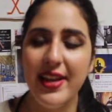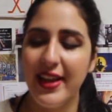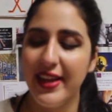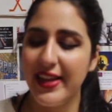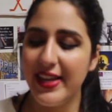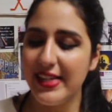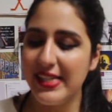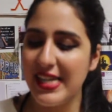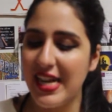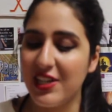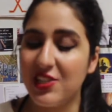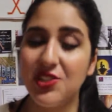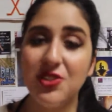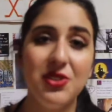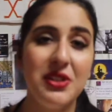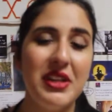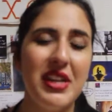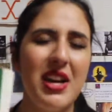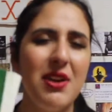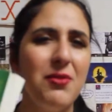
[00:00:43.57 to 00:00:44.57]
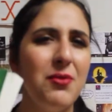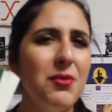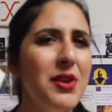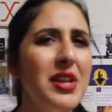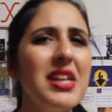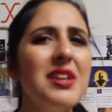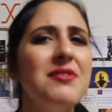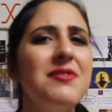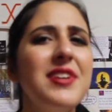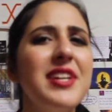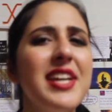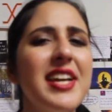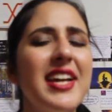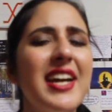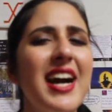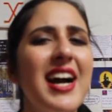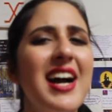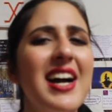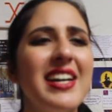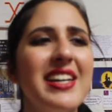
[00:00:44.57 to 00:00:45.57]
He's actually a really funny
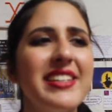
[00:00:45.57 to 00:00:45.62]
guy.